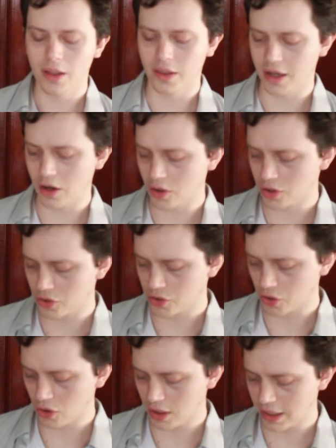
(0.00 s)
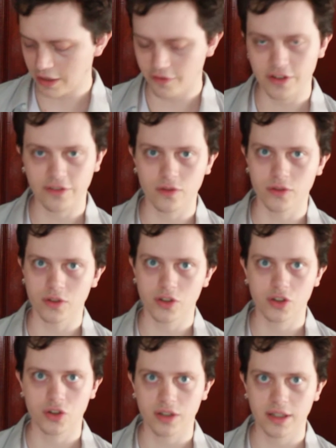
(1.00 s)
The characters all have different
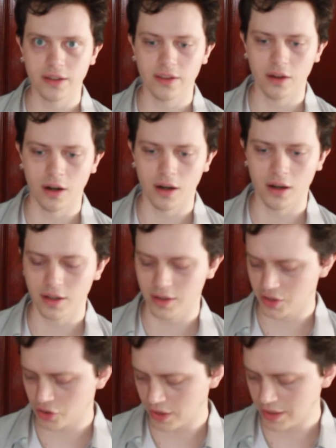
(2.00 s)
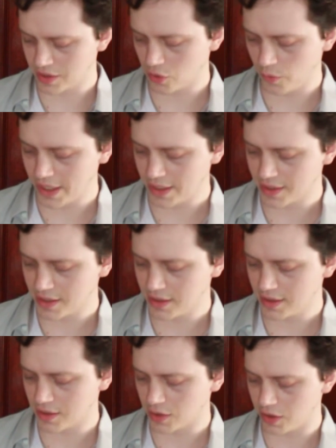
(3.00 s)
strengths and
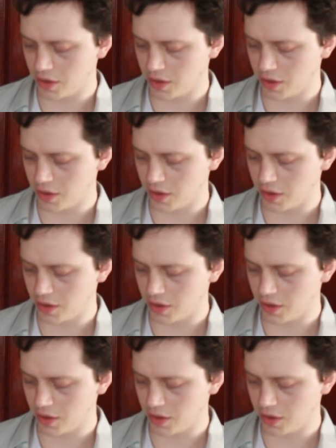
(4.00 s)
weaknesses.